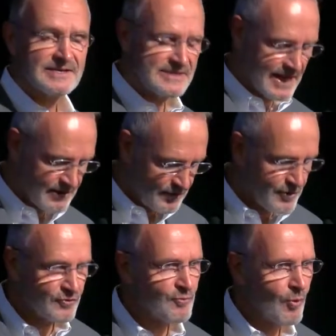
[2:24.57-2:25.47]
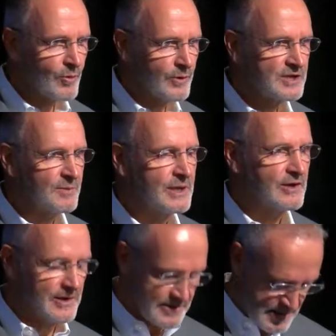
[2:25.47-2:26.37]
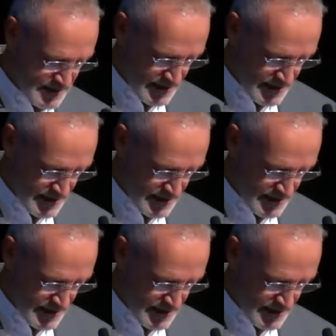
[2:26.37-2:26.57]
saying that there's more work to be done